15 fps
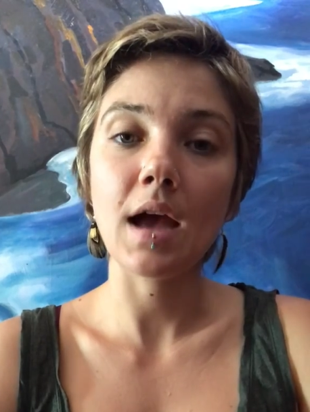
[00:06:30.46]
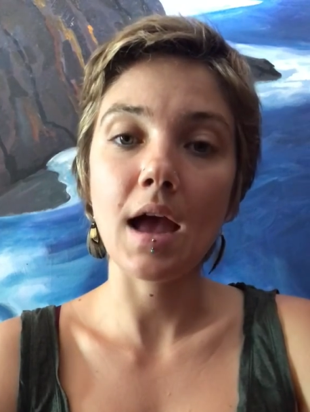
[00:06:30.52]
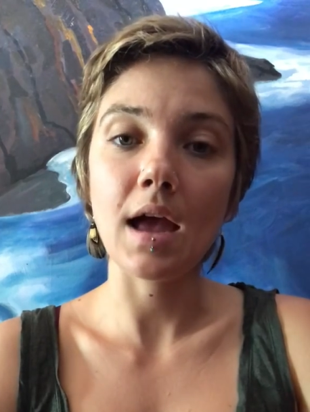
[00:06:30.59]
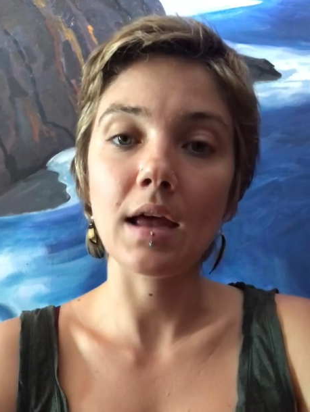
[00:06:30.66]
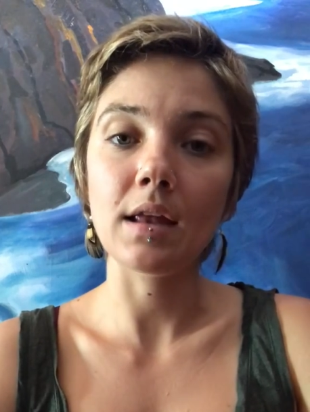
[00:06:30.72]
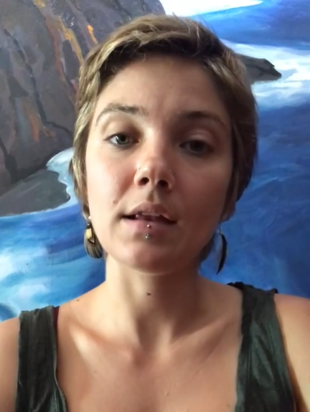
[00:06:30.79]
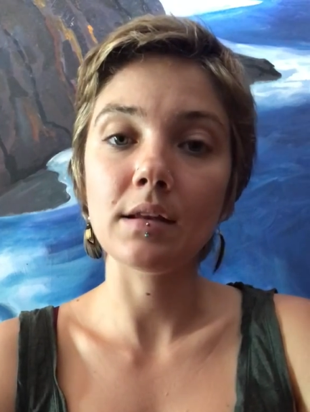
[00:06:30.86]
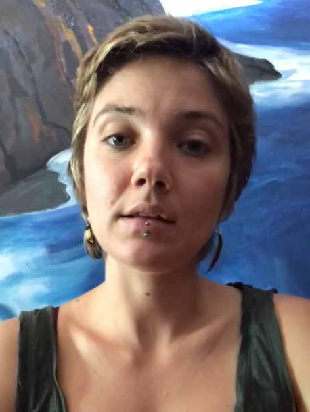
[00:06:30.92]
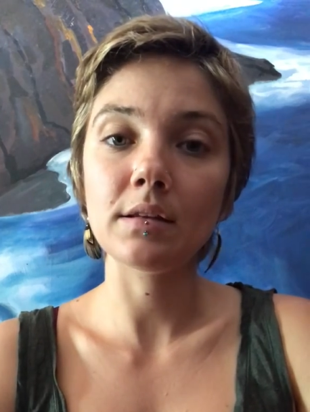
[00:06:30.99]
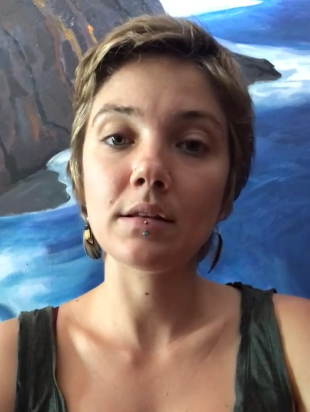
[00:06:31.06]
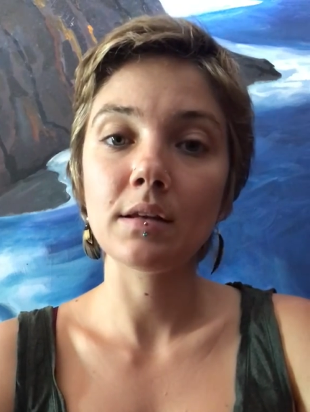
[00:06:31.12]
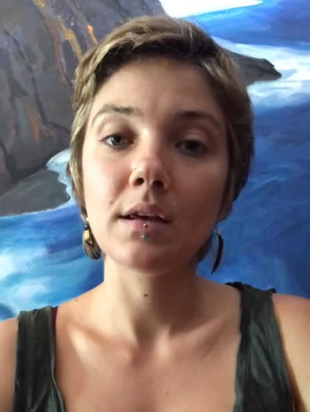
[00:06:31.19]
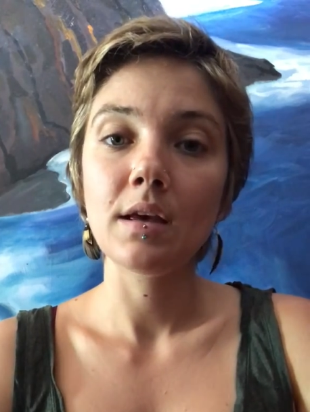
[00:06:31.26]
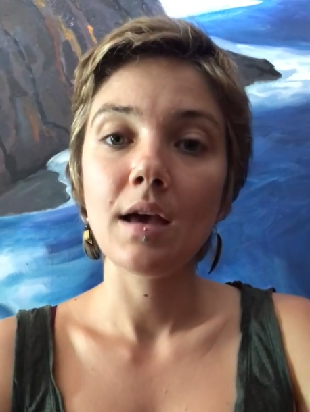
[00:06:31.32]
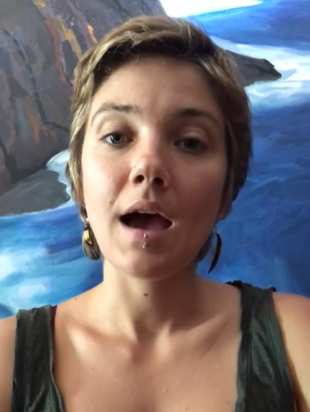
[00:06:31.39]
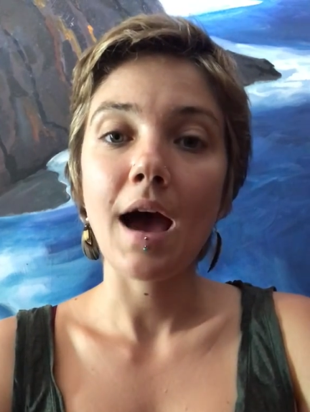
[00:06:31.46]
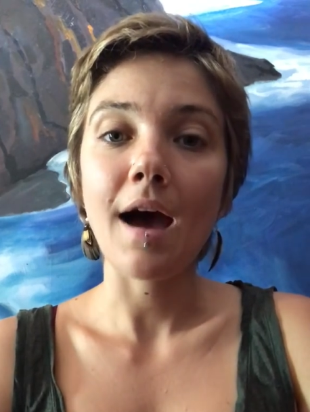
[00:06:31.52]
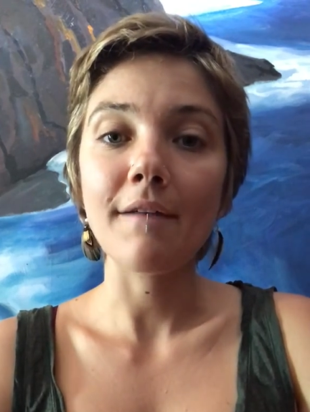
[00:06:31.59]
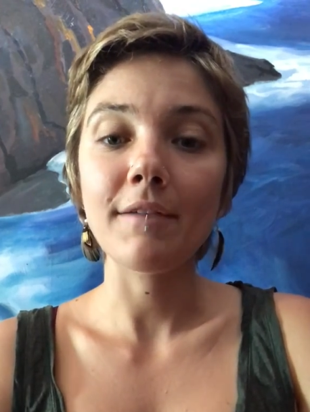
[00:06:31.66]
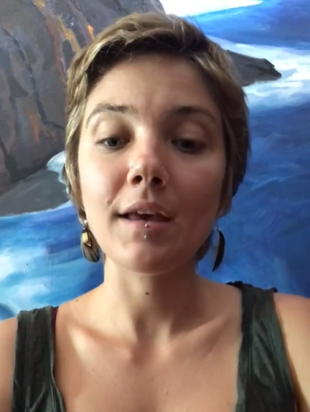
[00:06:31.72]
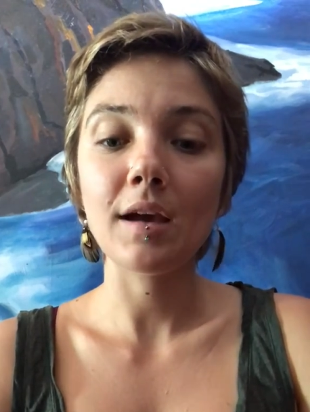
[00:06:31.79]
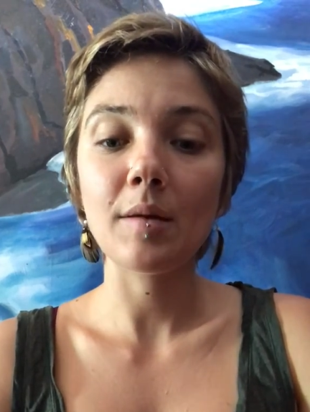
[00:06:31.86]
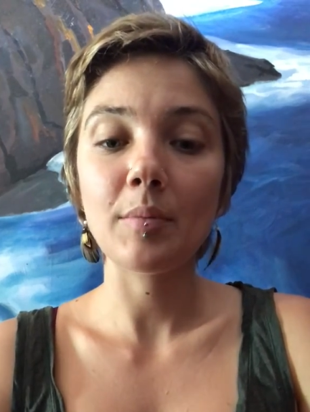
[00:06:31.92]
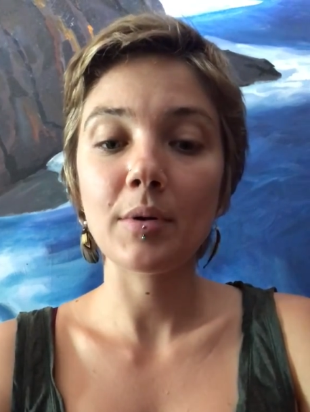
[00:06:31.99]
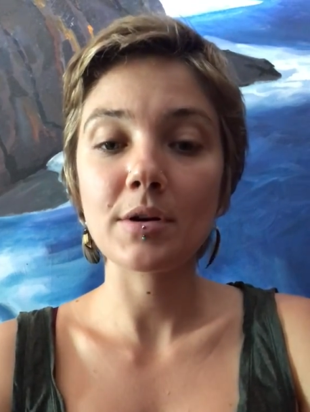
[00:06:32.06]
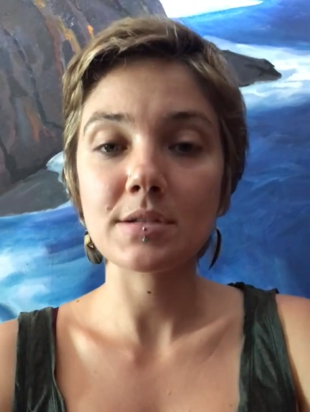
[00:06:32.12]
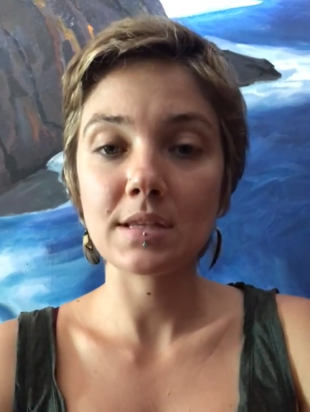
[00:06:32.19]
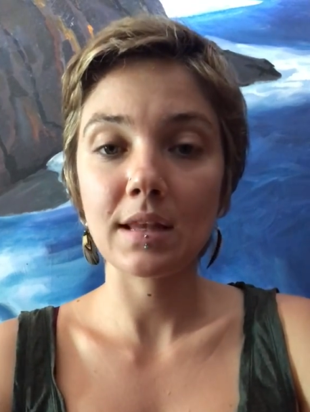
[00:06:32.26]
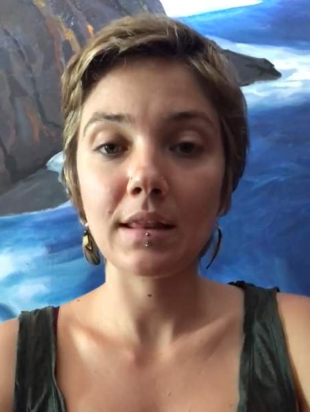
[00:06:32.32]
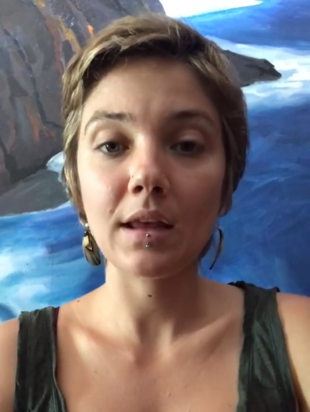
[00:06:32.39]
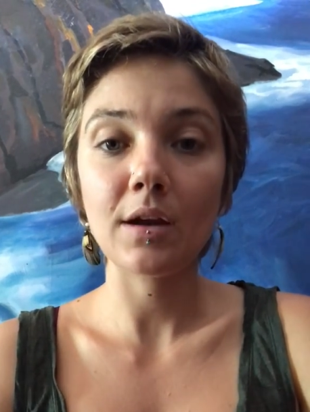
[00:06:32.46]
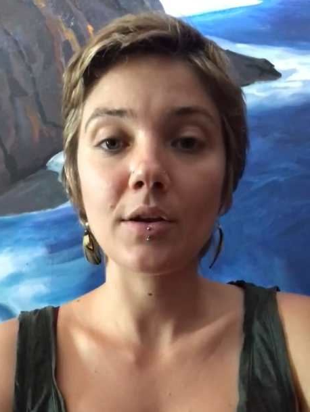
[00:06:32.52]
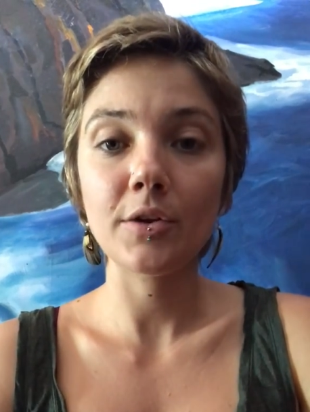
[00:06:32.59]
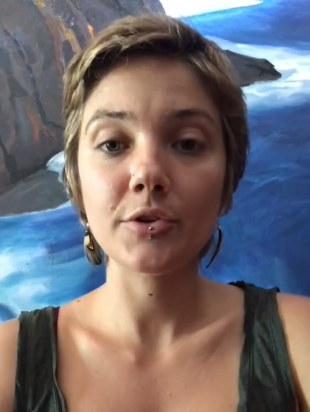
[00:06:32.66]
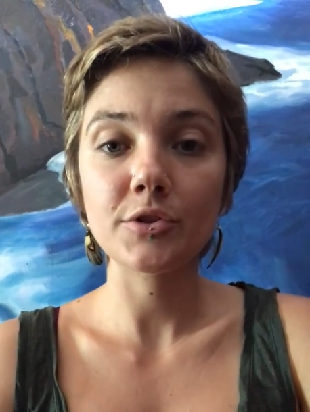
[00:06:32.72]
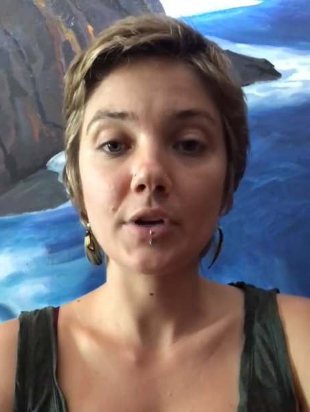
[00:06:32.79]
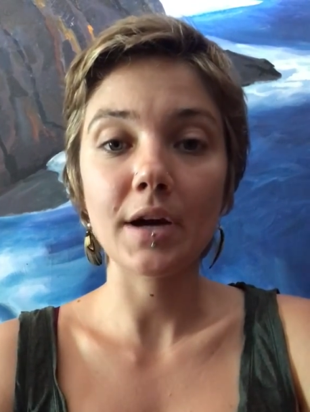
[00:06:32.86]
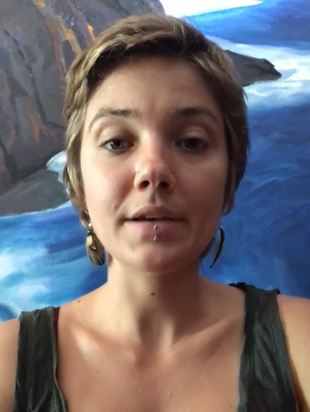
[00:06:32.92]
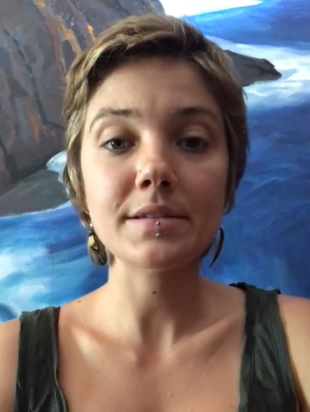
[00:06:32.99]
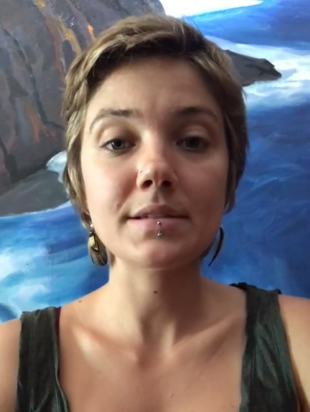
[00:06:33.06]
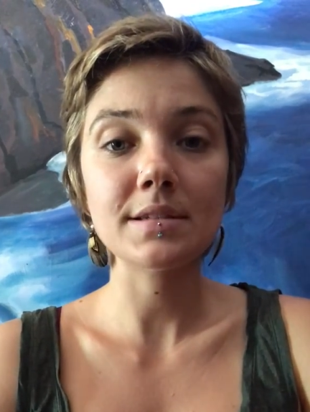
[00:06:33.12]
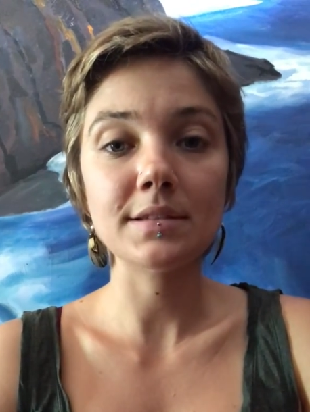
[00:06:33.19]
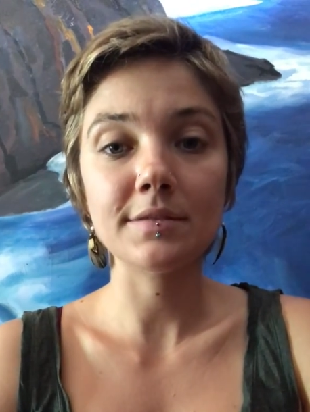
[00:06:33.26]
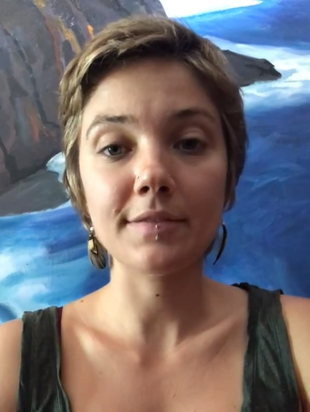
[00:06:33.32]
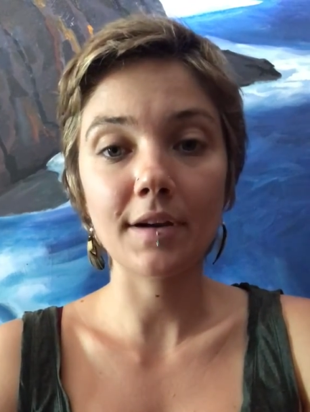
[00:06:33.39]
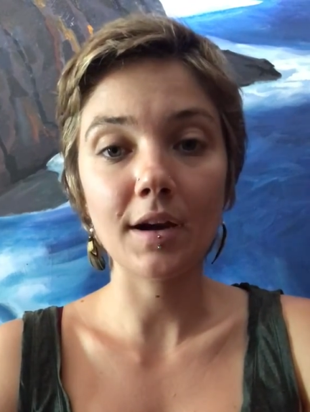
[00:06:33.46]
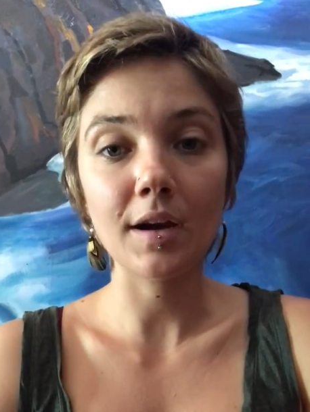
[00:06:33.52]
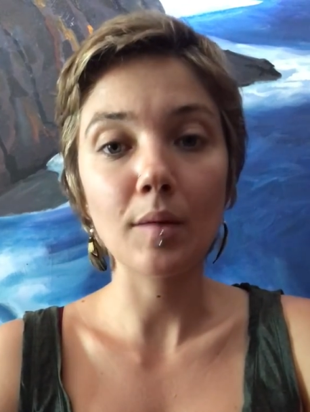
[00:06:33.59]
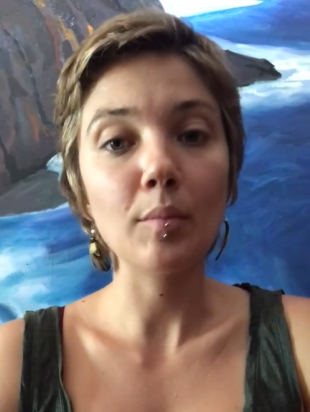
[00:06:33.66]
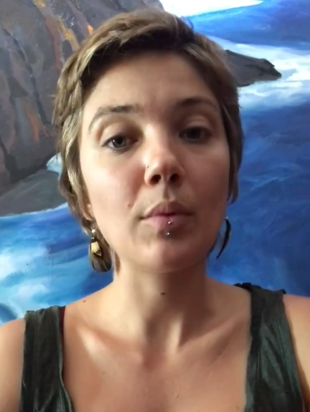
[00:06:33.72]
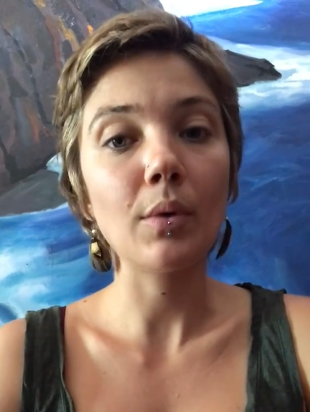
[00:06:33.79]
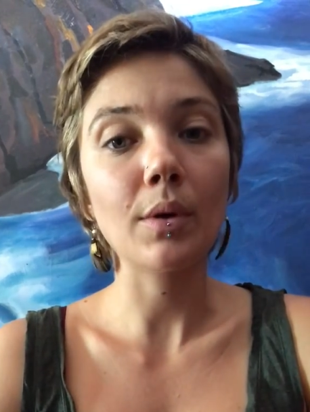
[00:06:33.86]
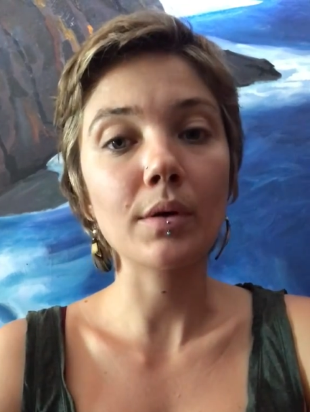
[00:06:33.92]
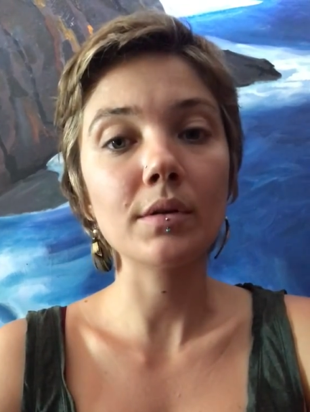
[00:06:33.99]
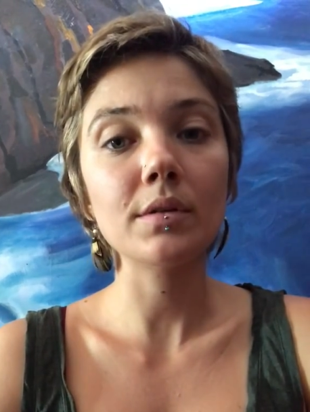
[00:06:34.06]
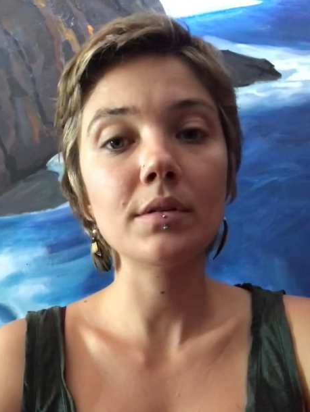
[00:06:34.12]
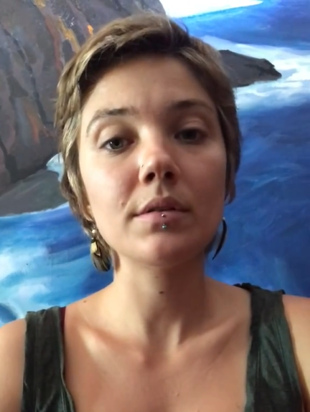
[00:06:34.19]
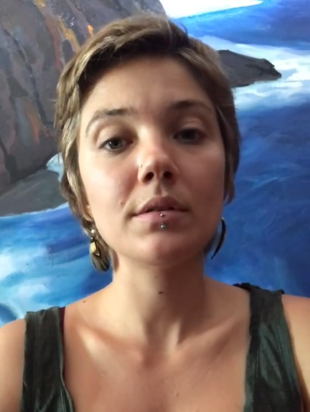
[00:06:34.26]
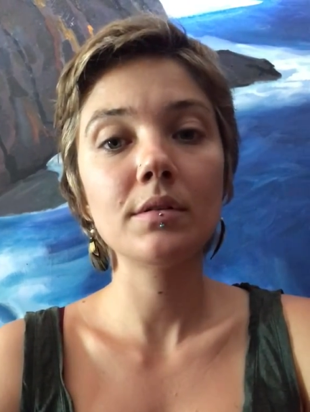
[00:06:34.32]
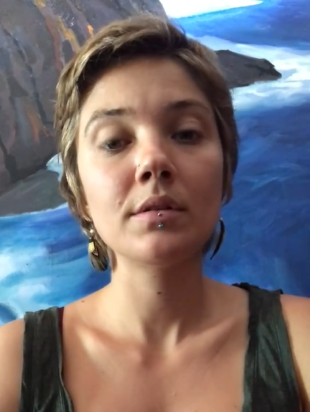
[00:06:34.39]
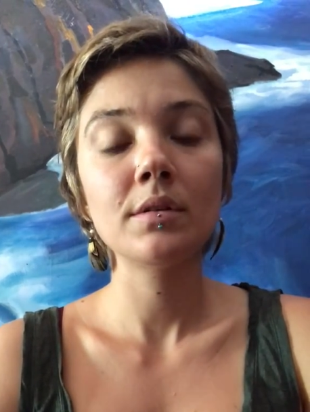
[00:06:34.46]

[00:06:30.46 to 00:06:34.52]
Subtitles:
And having a person there you trust is very important.